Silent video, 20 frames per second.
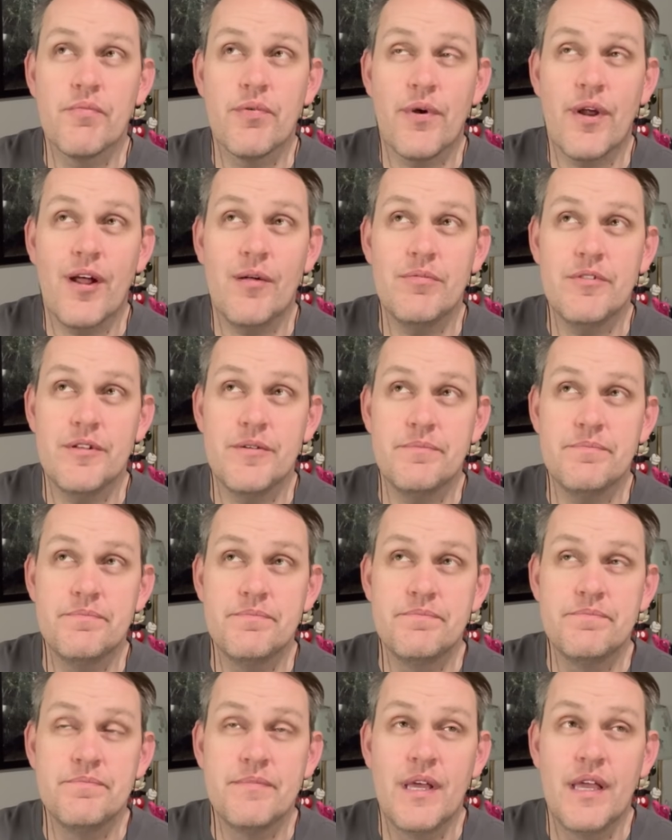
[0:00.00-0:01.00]
problem
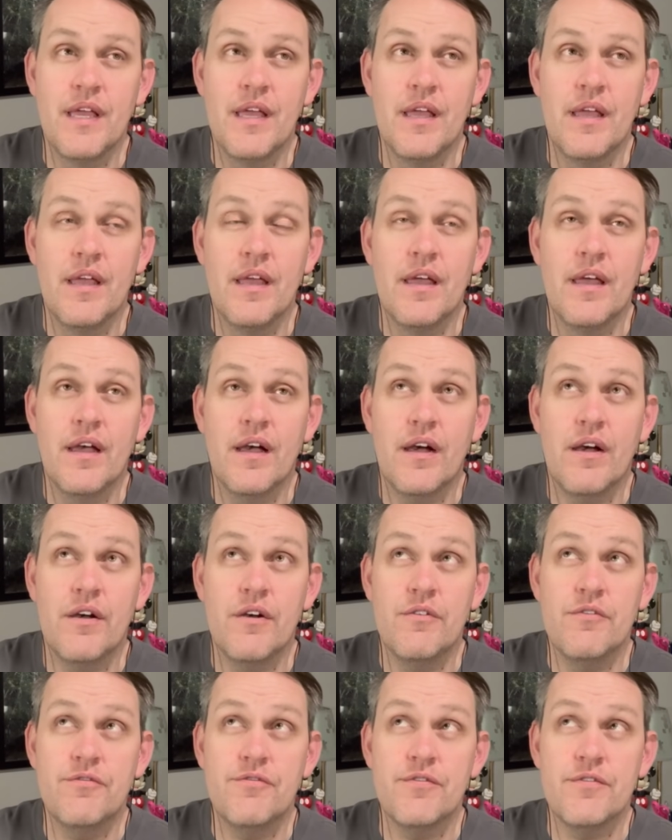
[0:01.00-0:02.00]

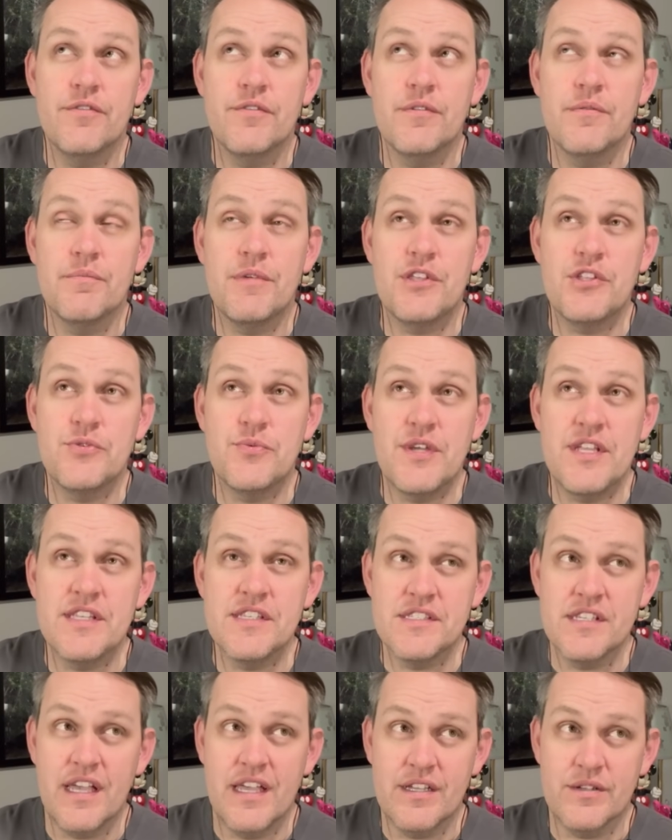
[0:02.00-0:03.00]
of between
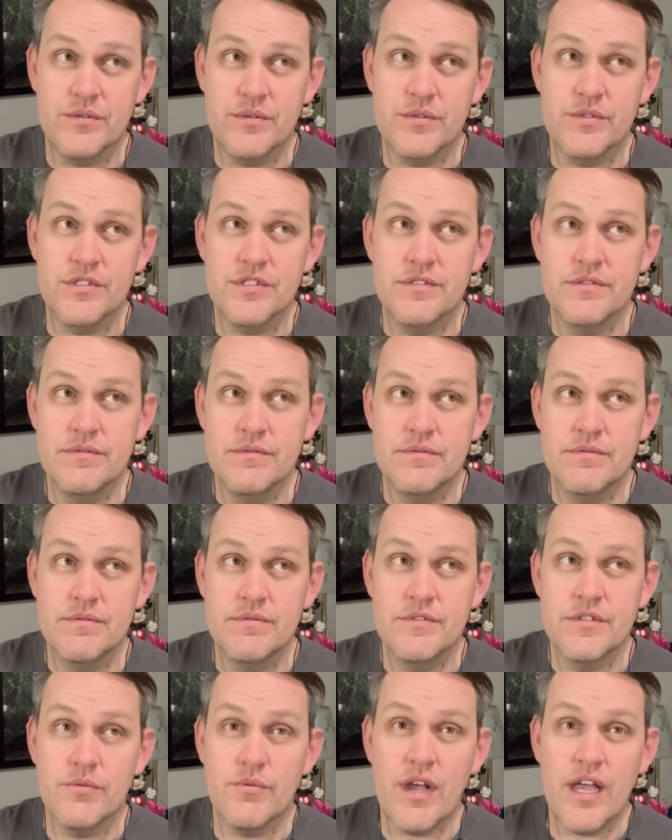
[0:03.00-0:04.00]
cycles,
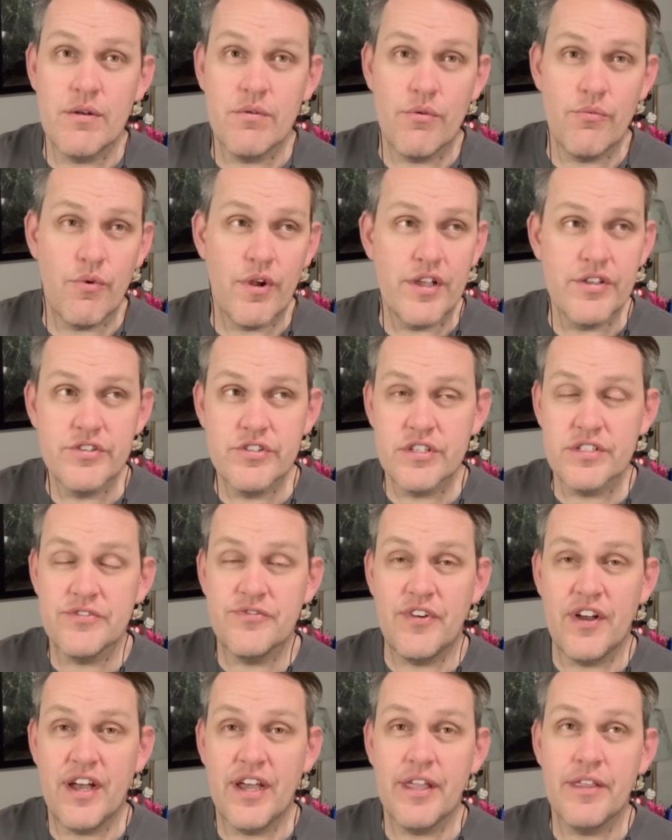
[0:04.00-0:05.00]
the ride would run just
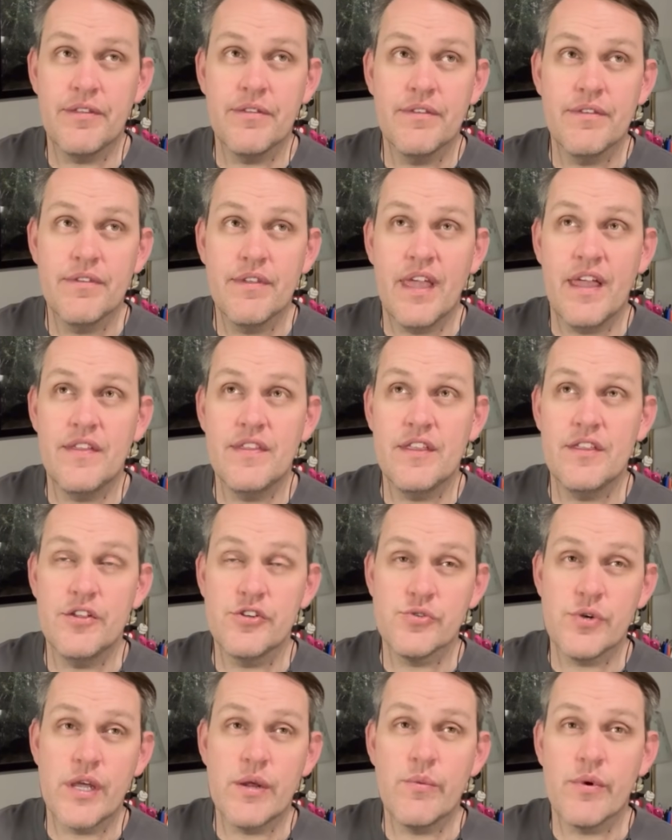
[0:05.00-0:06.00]
fine, and then the
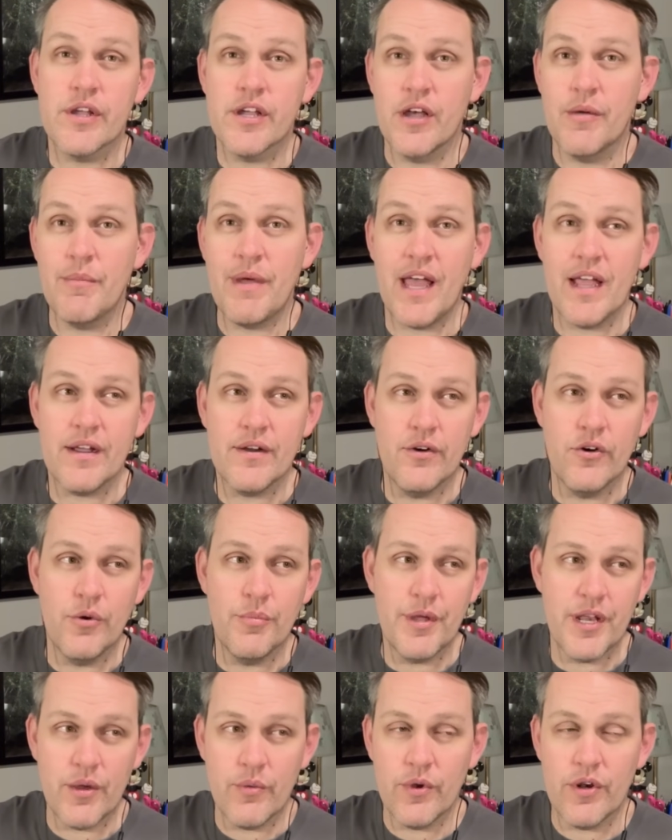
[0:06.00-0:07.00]
train would come back
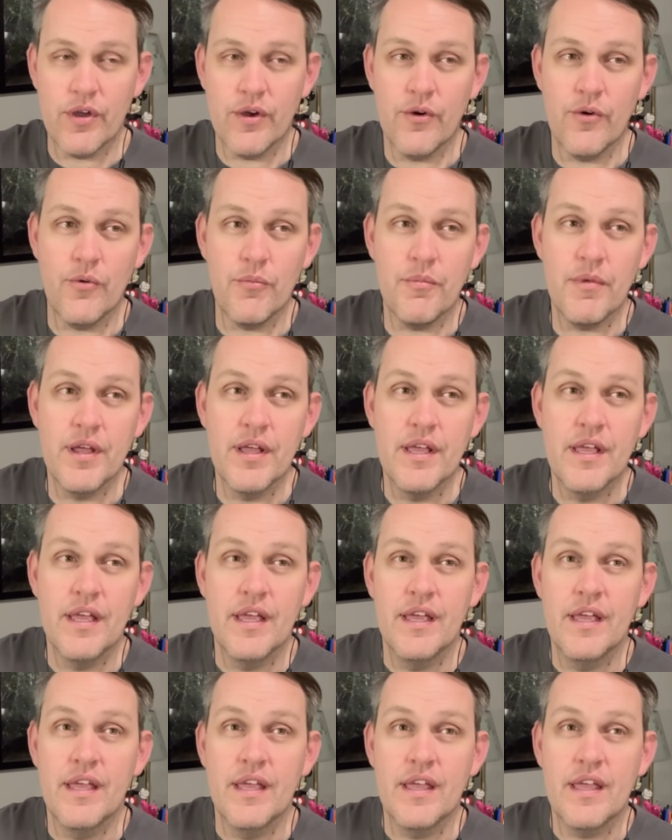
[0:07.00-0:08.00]
home and it would home.
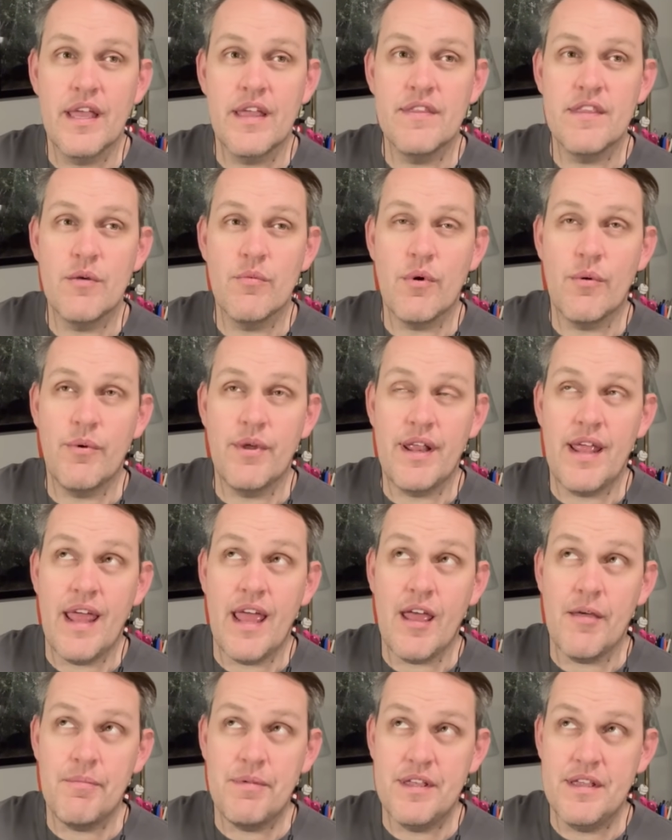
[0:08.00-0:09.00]
And then what would
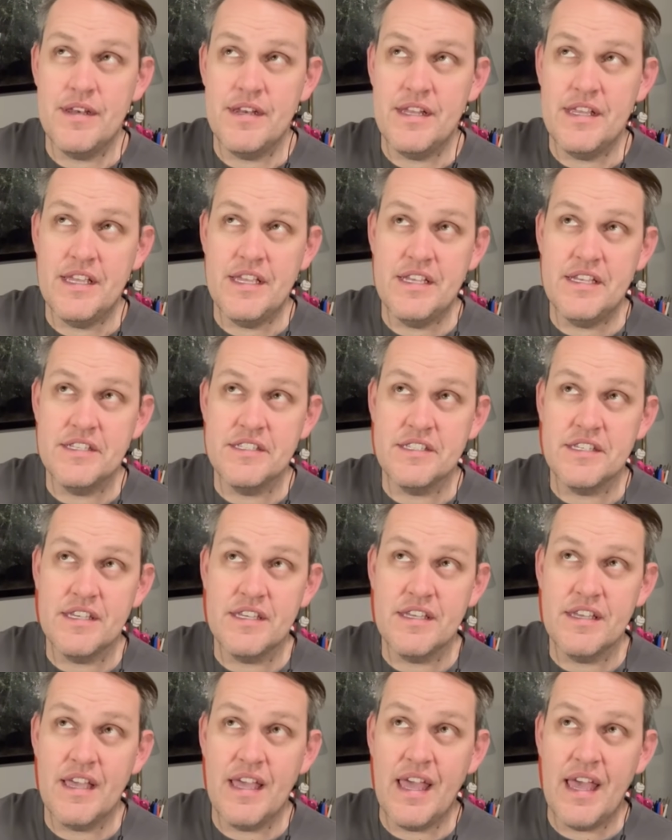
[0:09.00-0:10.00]
happen is
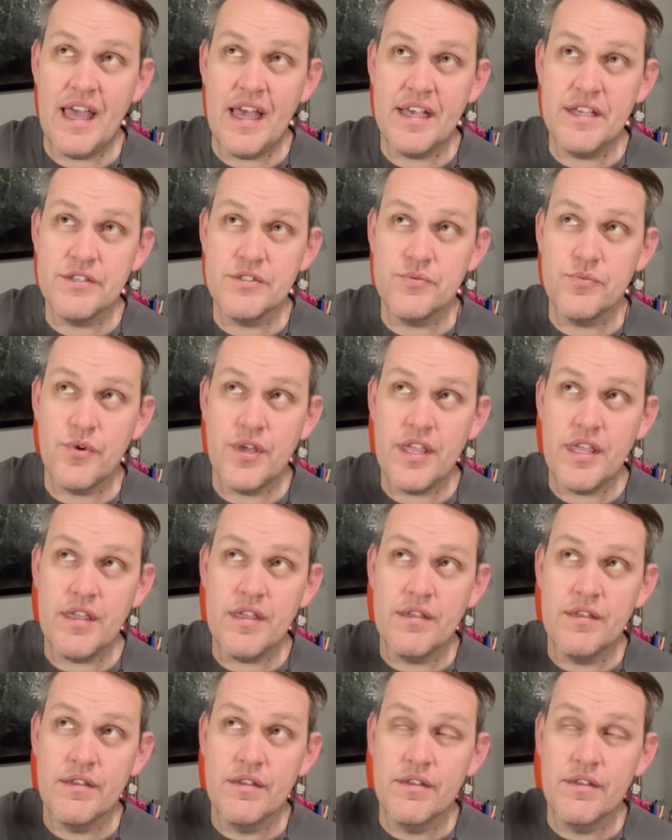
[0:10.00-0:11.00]
as we